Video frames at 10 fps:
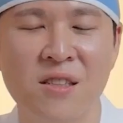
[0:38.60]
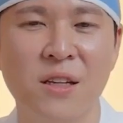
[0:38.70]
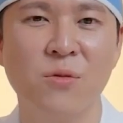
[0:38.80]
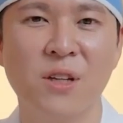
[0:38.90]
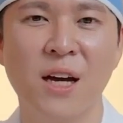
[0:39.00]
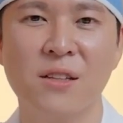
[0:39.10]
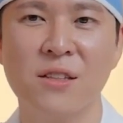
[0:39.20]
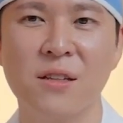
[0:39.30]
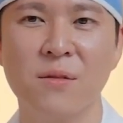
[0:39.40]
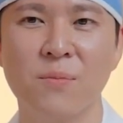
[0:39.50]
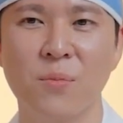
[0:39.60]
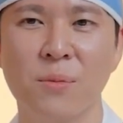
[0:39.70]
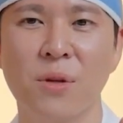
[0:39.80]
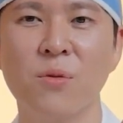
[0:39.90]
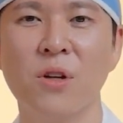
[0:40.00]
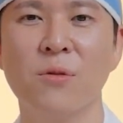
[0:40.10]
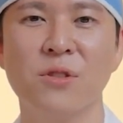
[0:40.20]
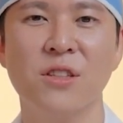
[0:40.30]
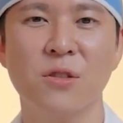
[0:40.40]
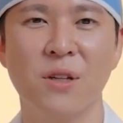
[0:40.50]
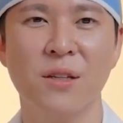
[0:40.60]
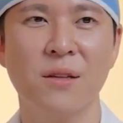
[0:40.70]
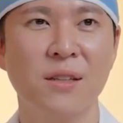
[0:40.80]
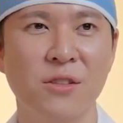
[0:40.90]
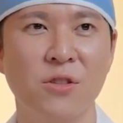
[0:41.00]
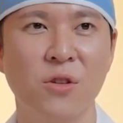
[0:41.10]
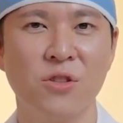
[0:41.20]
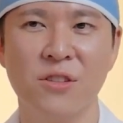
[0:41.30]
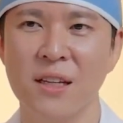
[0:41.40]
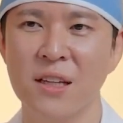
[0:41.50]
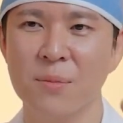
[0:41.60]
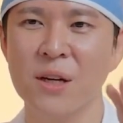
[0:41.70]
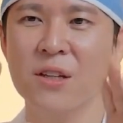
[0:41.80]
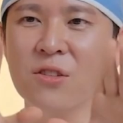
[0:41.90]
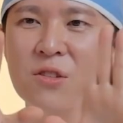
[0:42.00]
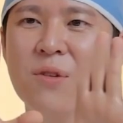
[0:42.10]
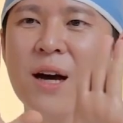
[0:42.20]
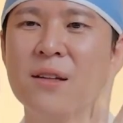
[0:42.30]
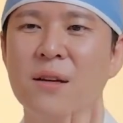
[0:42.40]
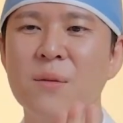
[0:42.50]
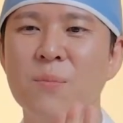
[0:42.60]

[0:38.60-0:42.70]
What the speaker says: In reality, when people come to see me, it's not just that their buttocks are flat.